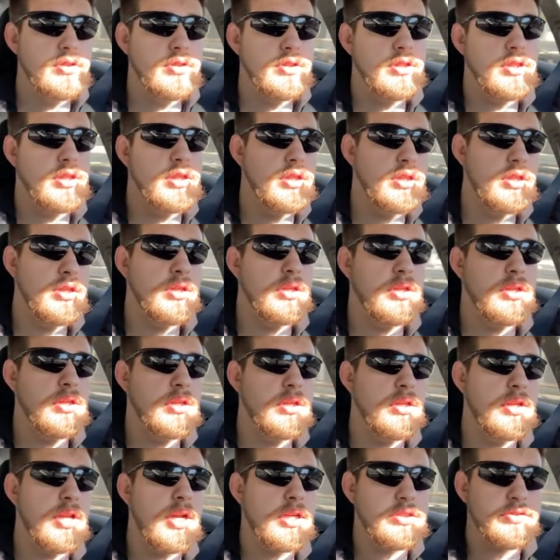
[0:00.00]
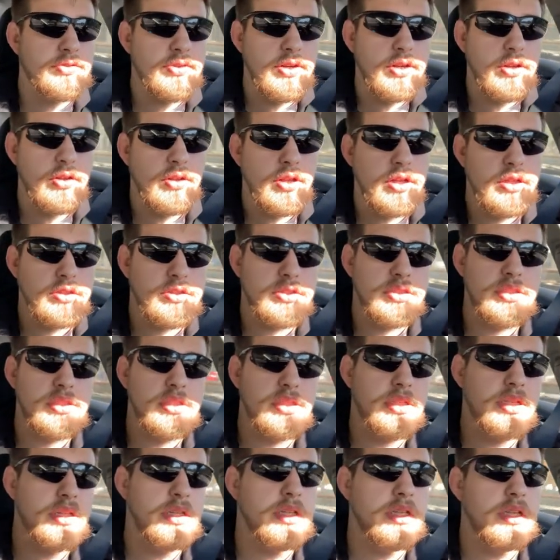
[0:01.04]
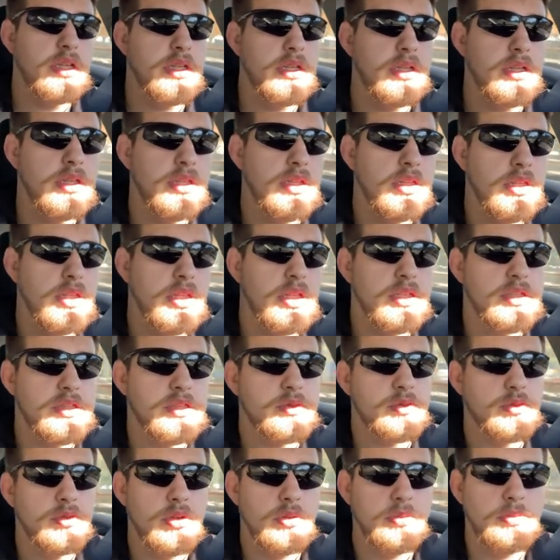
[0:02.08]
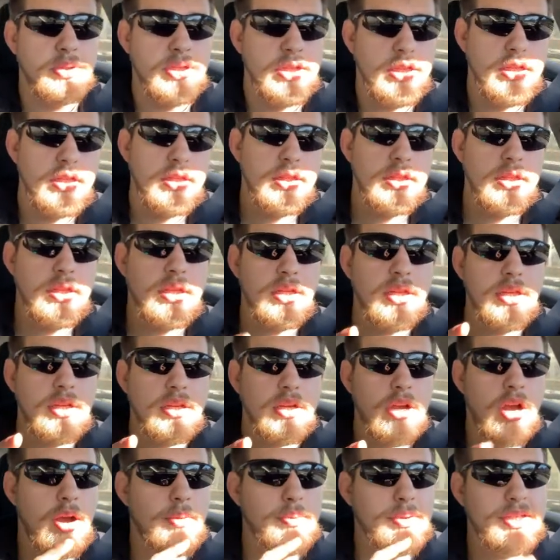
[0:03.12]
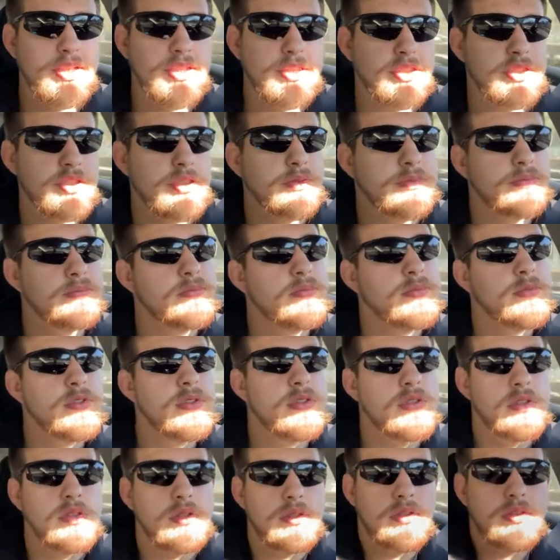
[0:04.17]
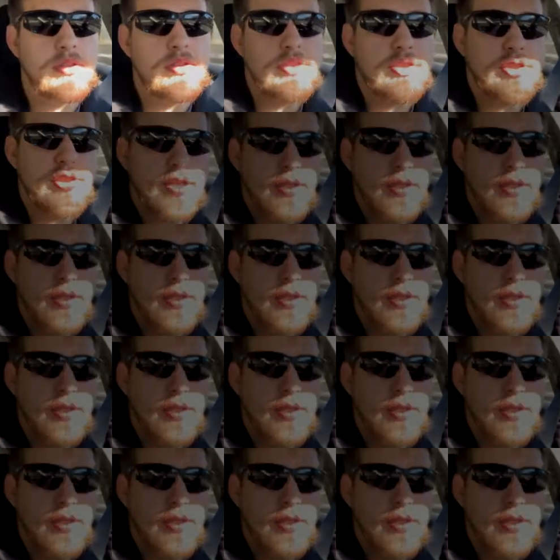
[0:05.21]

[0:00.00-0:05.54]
The next video that you'll see in this will be the competition. See